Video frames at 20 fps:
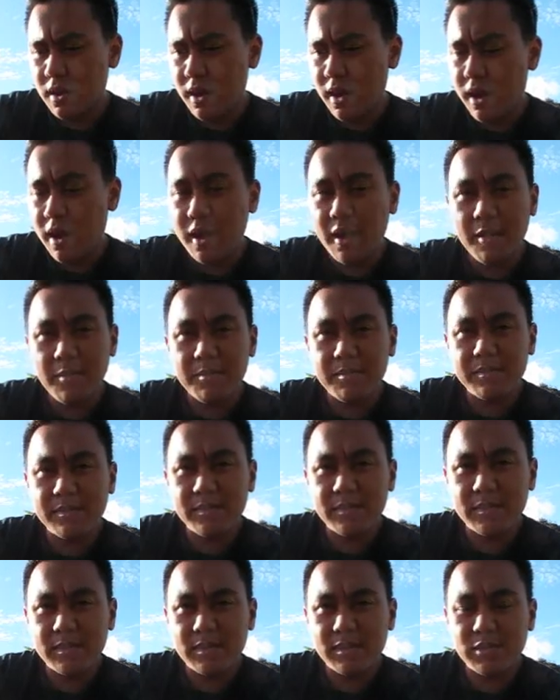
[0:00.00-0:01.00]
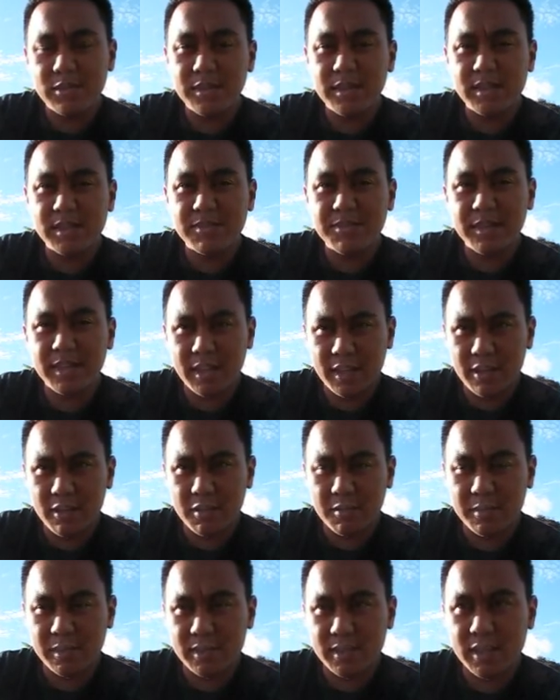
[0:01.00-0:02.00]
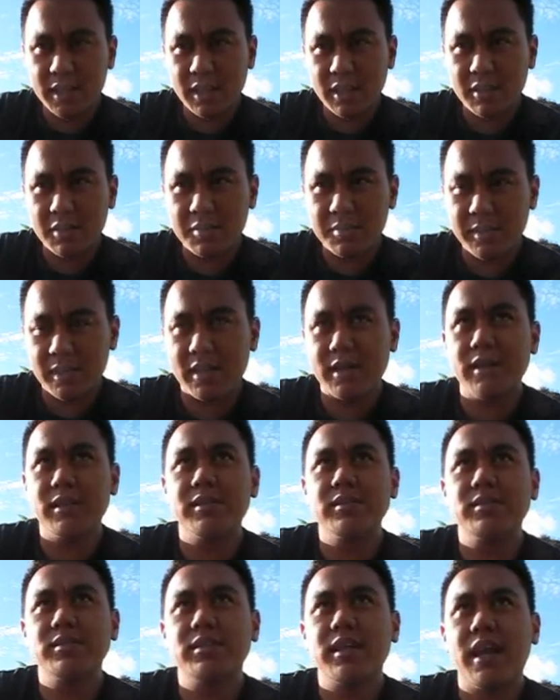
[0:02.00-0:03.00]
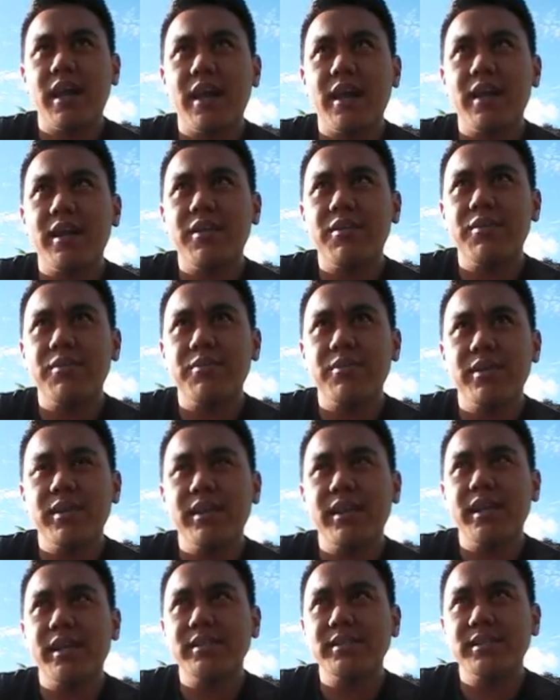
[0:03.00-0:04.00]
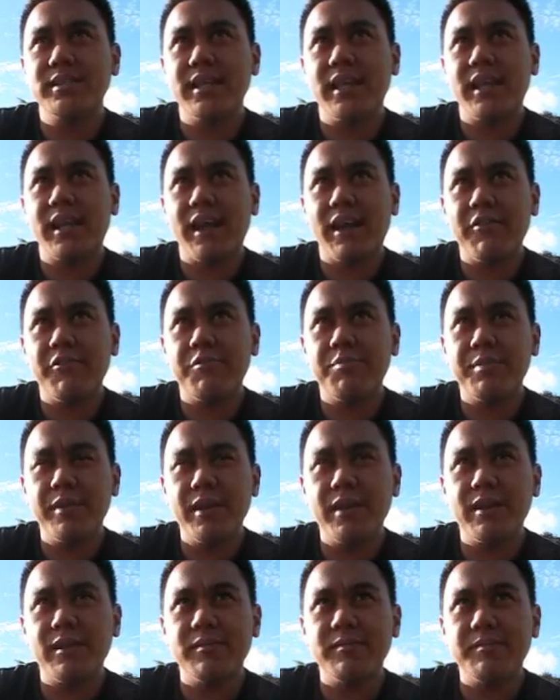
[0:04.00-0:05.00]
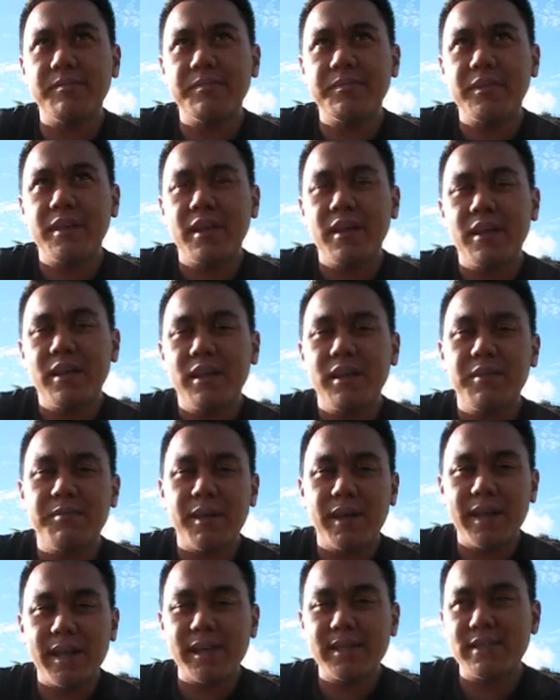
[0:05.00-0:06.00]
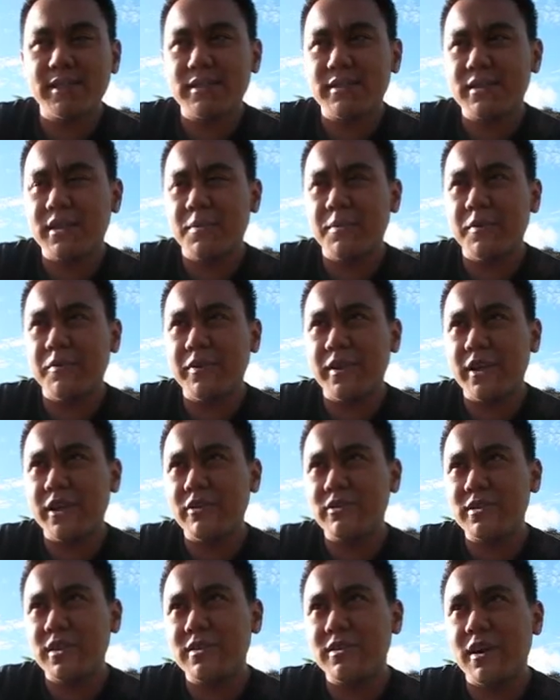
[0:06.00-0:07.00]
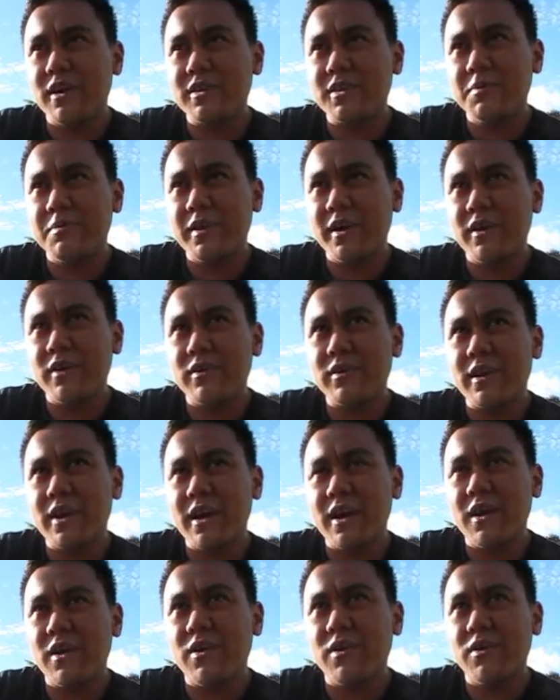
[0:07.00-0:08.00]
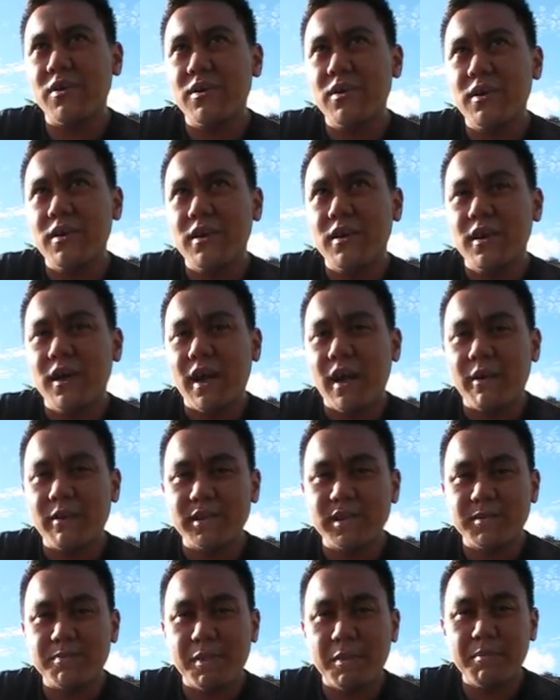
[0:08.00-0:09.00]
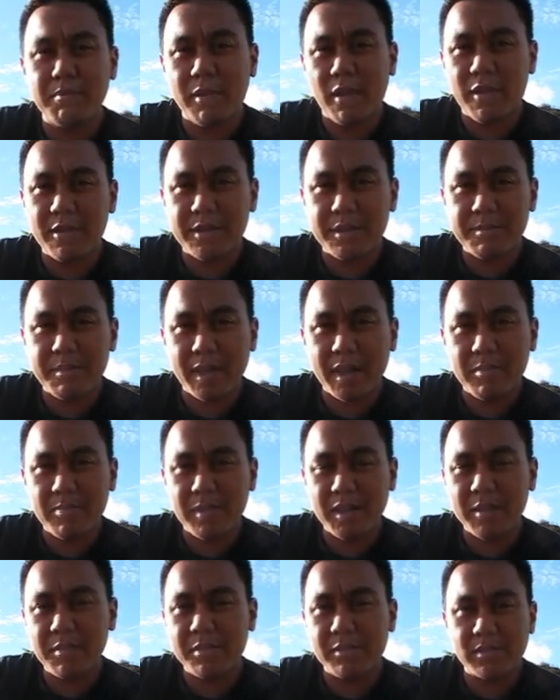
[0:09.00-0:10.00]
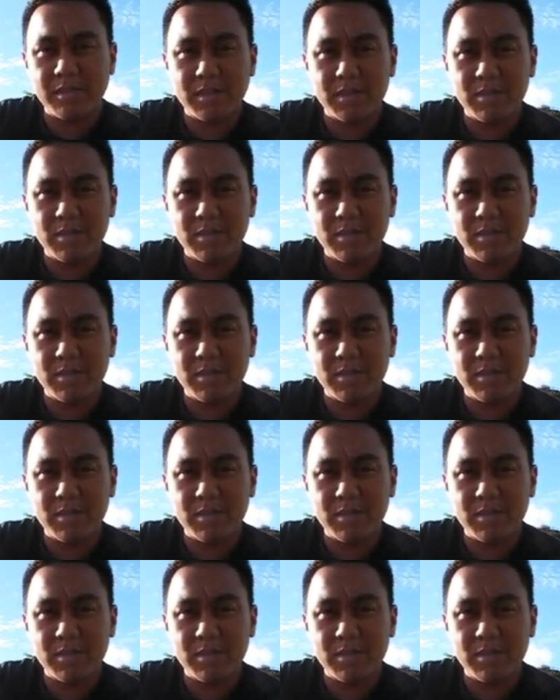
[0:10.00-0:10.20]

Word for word: I'm doing this video in particular because I realized that I've been in my last couple videos I talked about how I was bombarded by people,